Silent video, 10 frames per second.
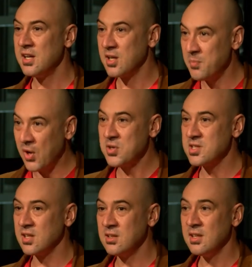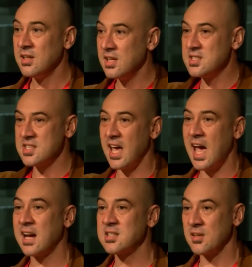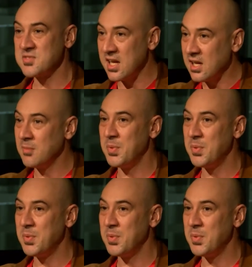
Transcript: Composing is the act of taking